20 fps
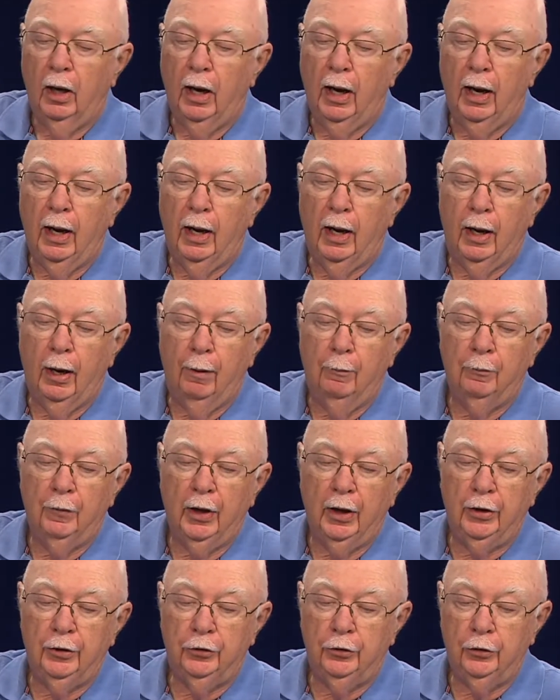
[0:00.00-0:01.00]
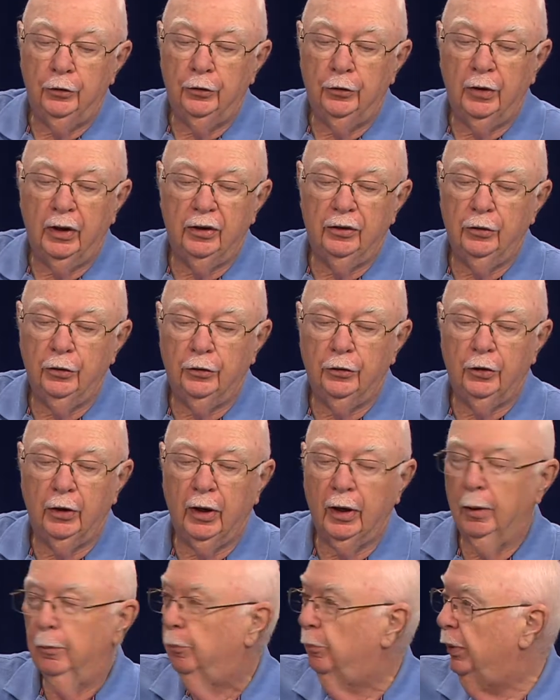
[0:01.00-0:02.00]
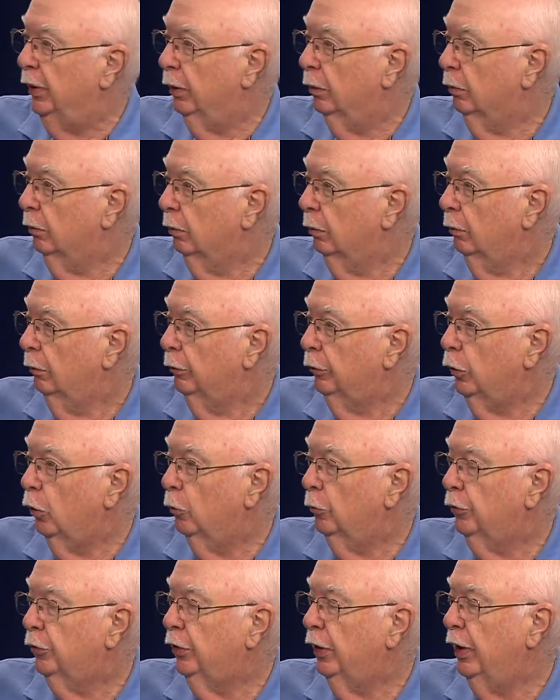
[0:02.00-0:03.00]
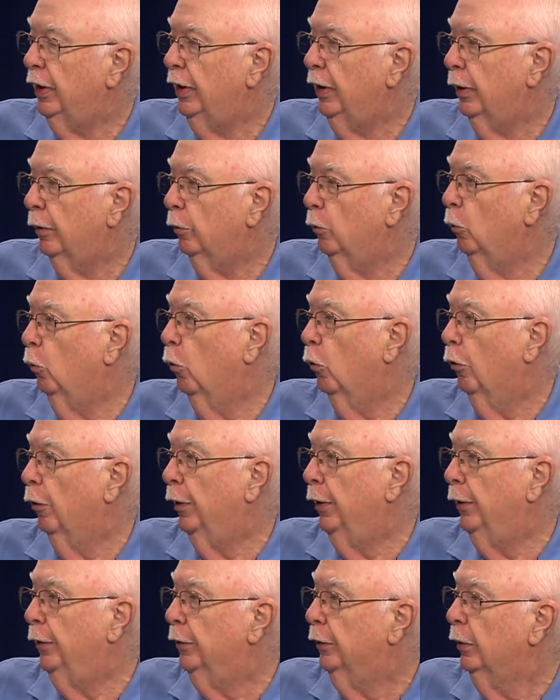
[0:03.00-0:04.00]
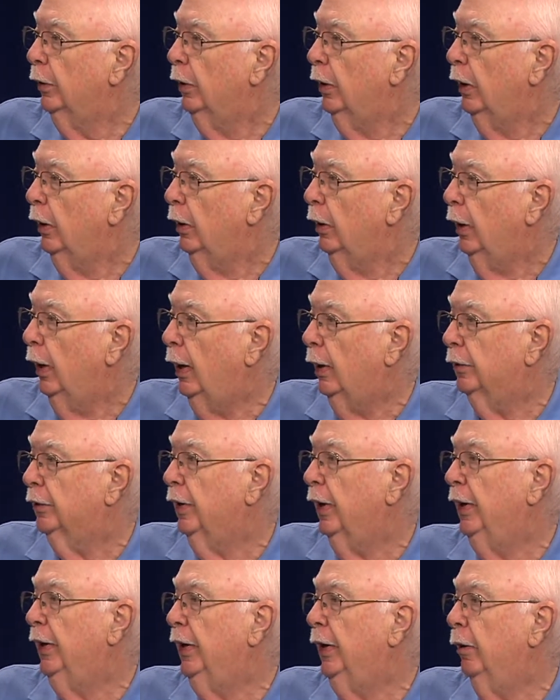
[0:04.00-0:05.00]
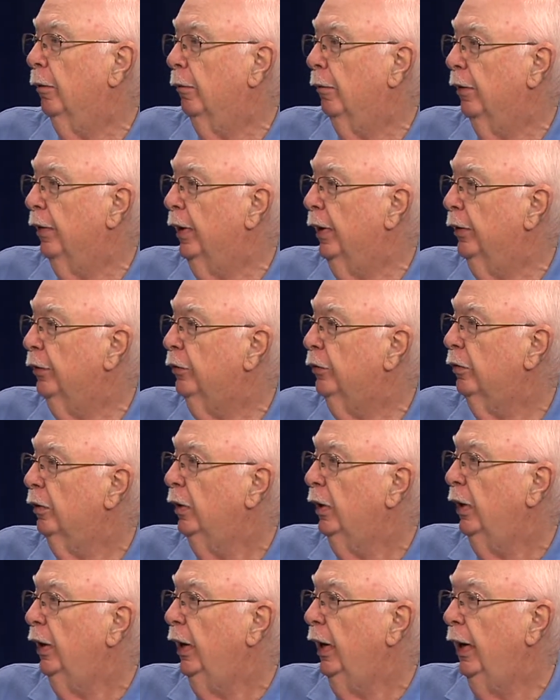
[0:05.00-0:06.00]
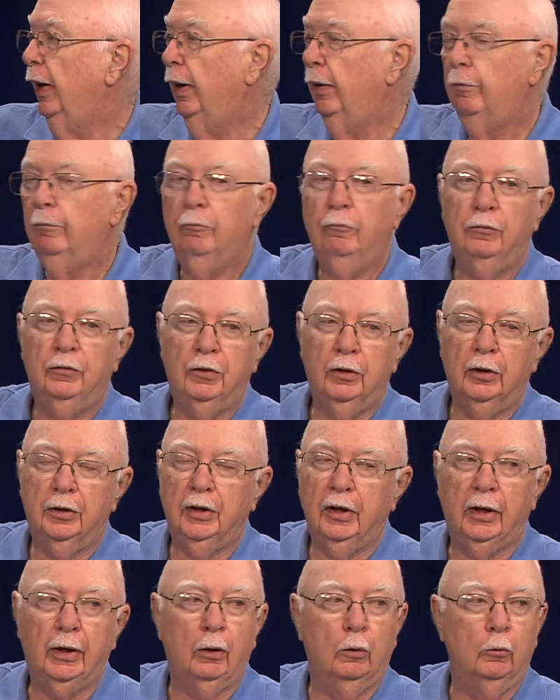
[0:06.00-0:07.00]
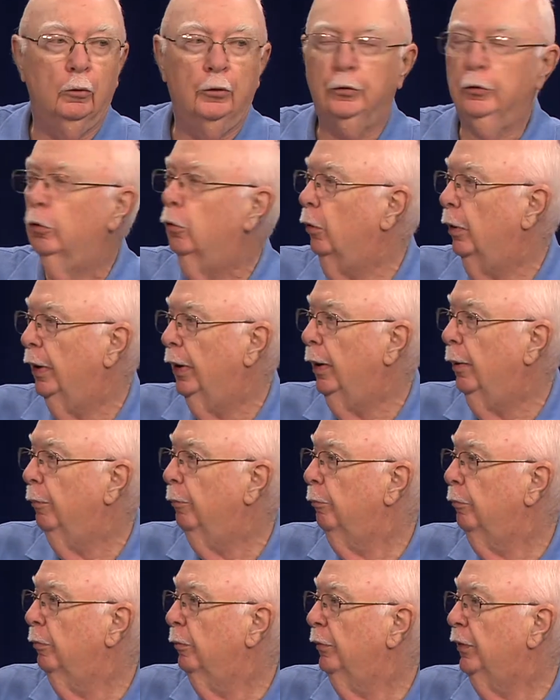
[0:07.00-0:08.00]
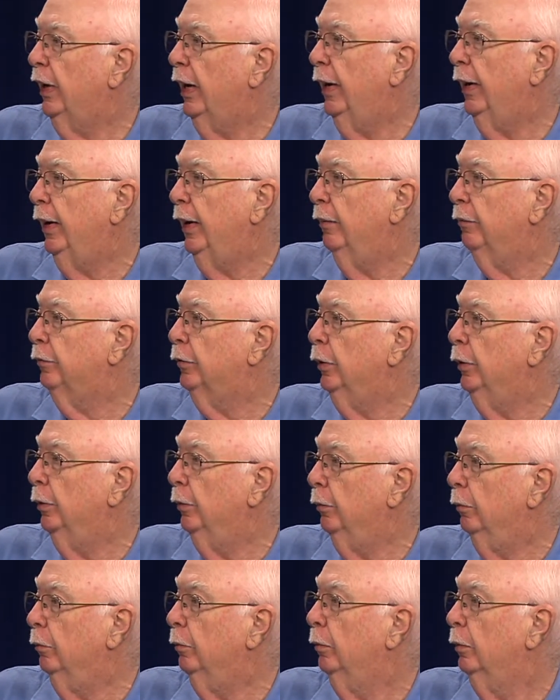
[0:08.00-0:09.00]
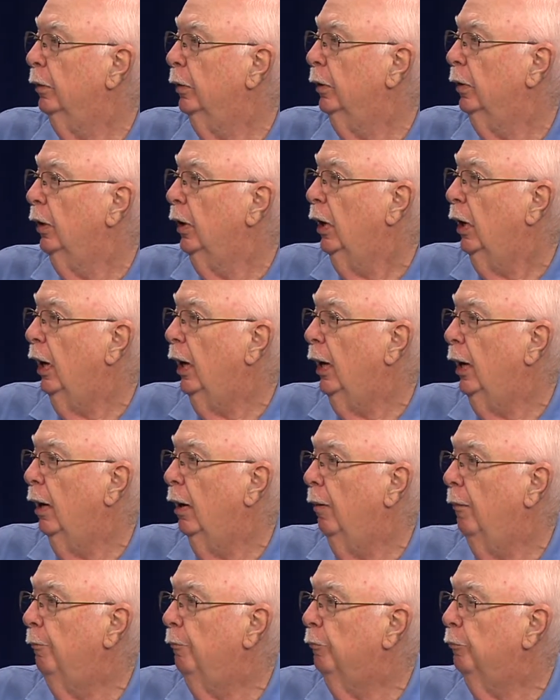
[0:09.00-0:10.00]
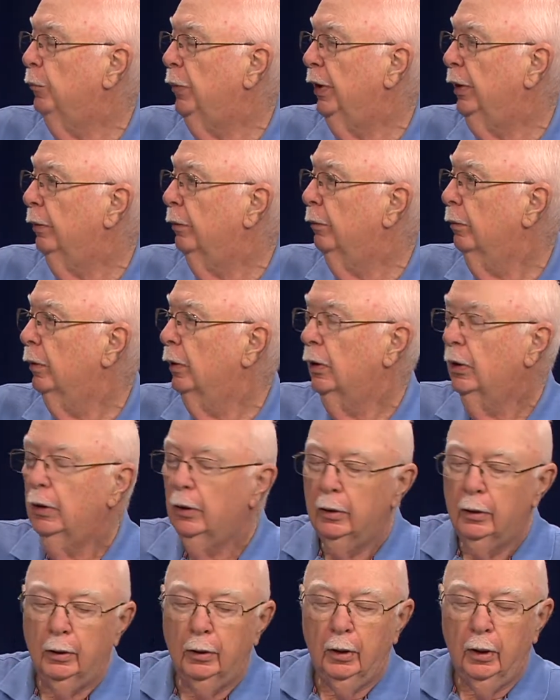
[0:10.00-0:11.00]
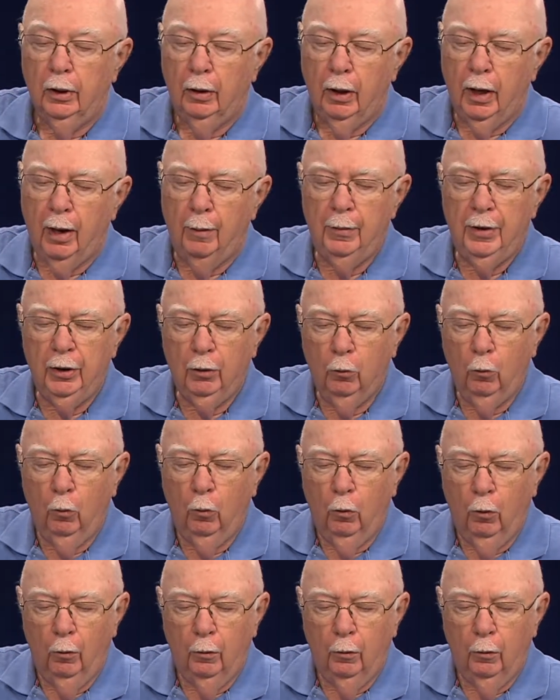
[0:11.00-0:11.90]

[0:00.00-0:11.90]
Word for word: um, and she said, "Just shut up, Bill. Don't say another word. I'll yep. take care of this." And the ticket was torn up that afternoon. Um, but I mean,